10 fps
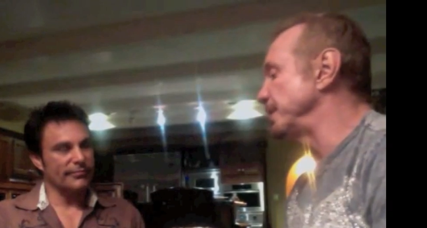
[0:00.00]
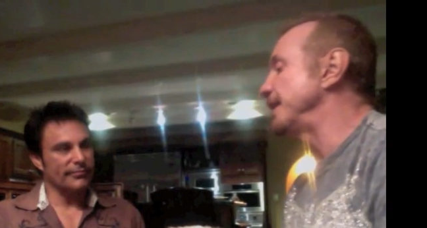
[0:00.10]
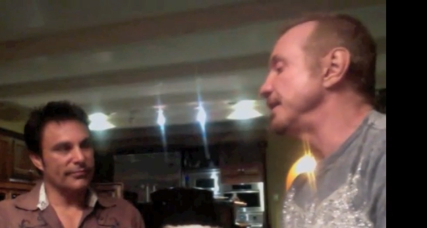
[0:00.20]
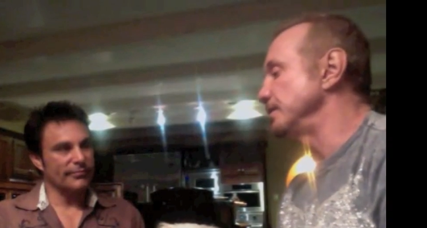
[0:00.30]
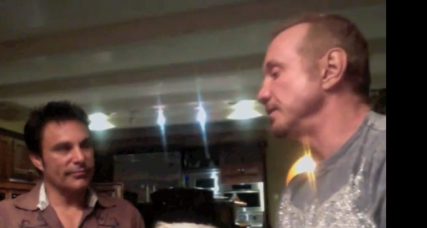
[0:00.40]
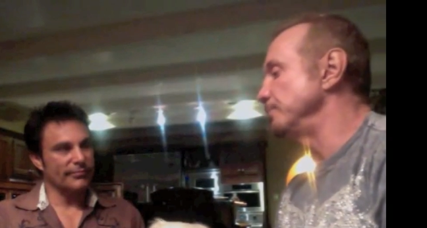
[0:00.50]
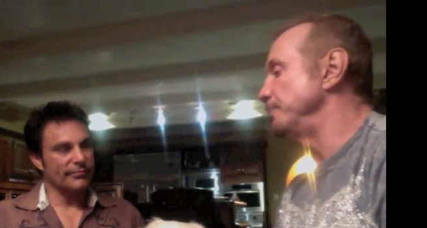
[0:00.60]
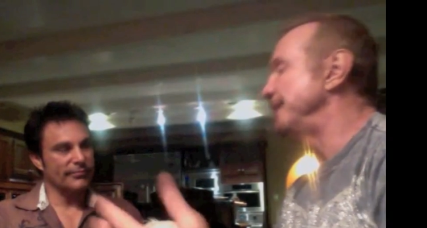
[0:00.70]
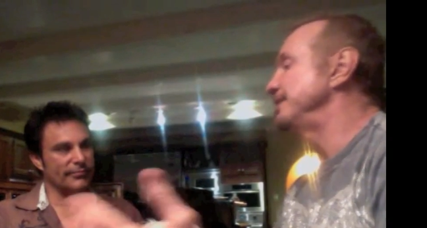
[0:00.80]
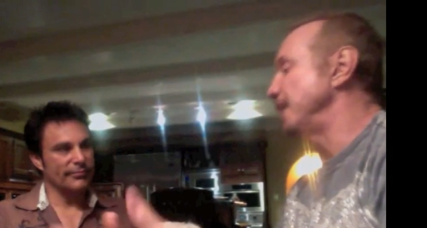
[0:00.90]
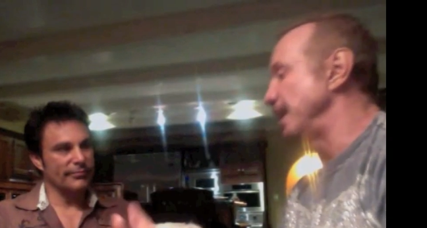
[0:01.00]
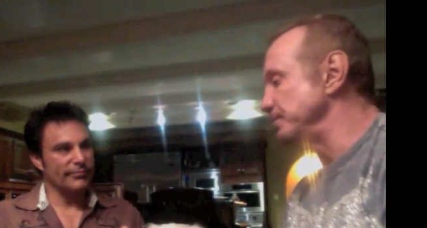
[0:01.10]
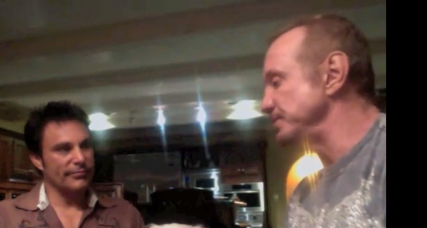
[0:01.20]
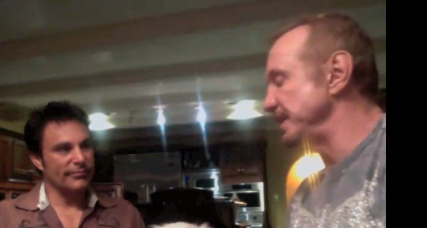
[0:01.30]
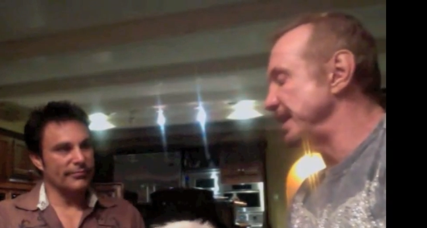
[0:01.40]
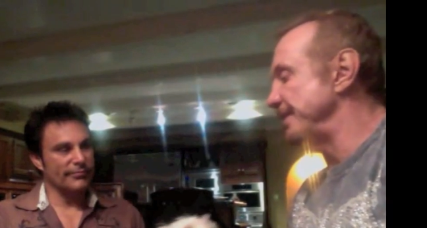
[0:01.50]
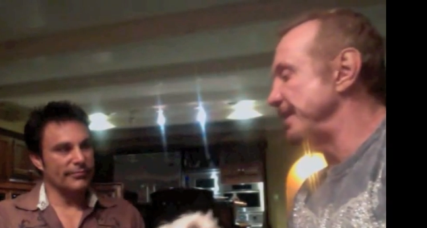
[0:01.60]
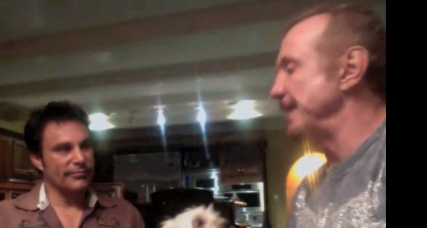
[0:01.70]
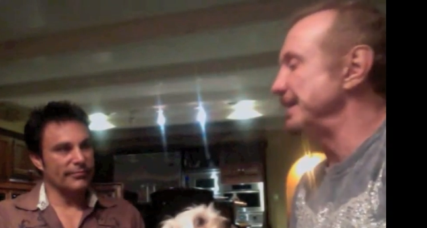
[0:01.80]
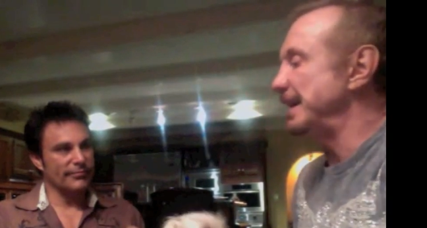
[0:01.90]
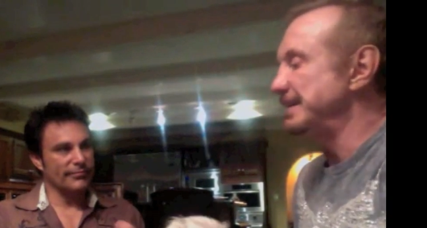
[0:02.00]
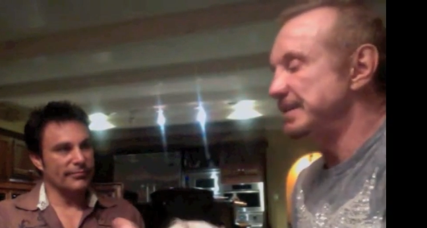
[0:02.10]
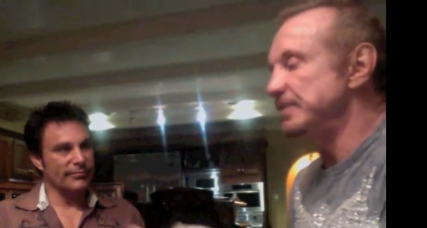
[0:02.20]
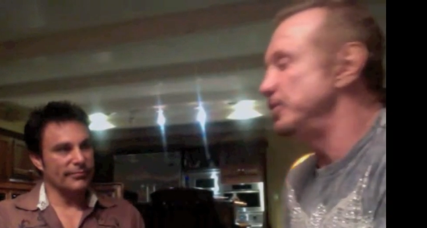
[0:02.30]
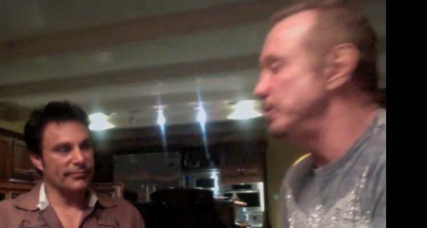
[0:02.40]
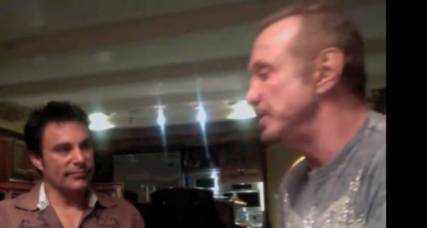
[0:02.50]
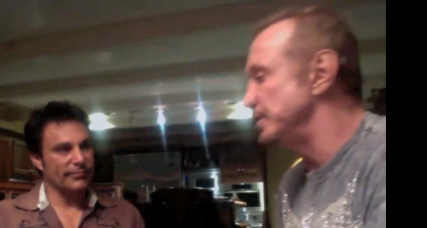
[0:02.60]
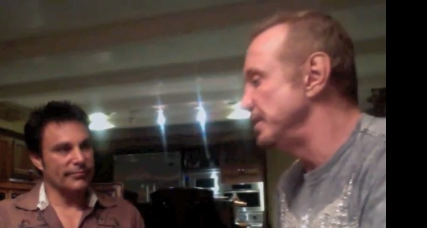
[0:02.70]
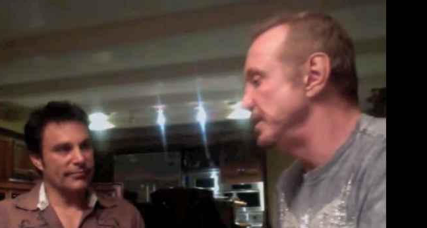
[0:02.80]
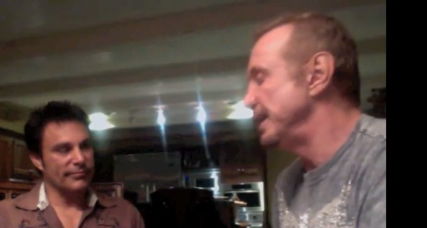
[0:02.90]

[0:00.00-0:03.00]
Speaker 1: end many times, and then I, I didn't do it.